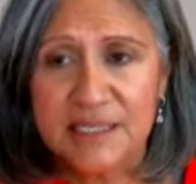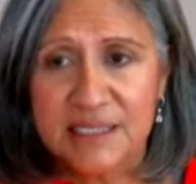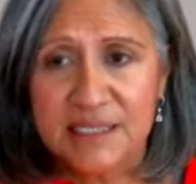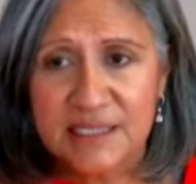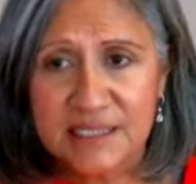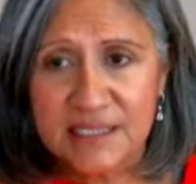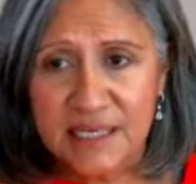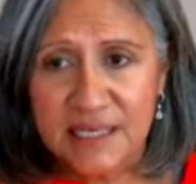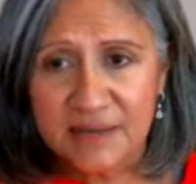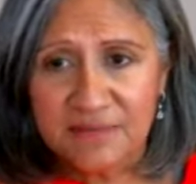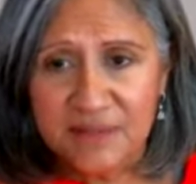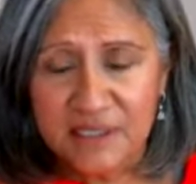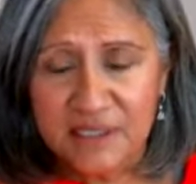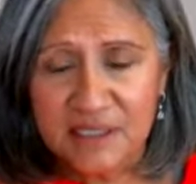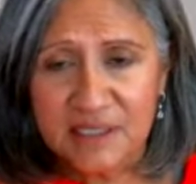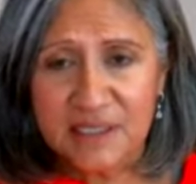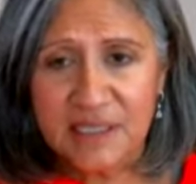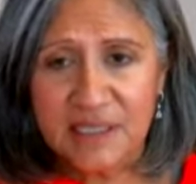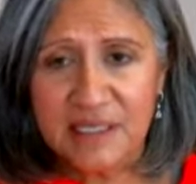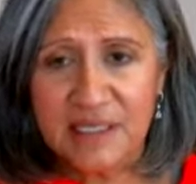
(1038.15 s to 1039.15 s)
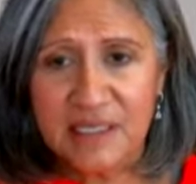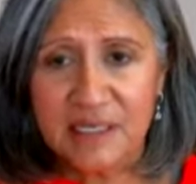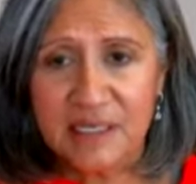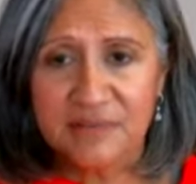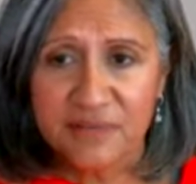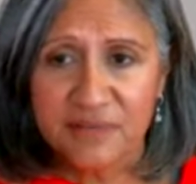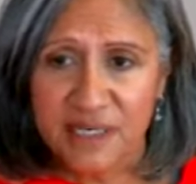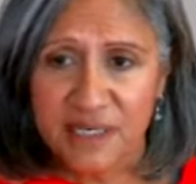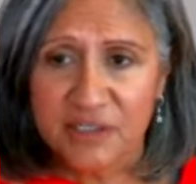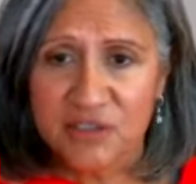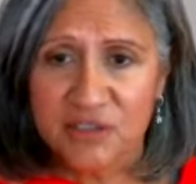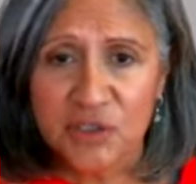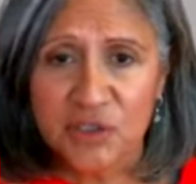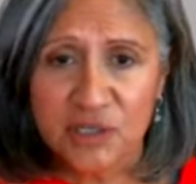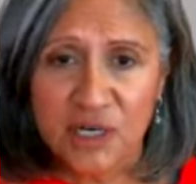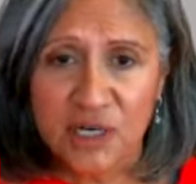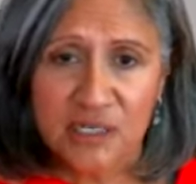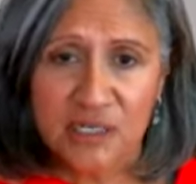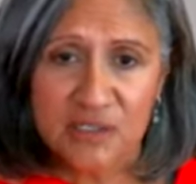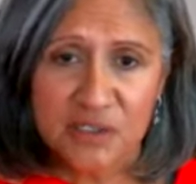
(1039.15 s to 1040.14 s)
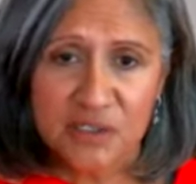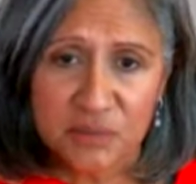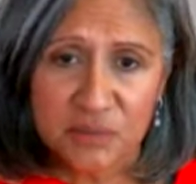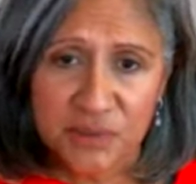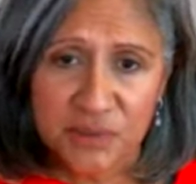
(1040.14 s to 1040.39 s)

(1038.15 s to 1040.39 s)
that definitely affects your cost to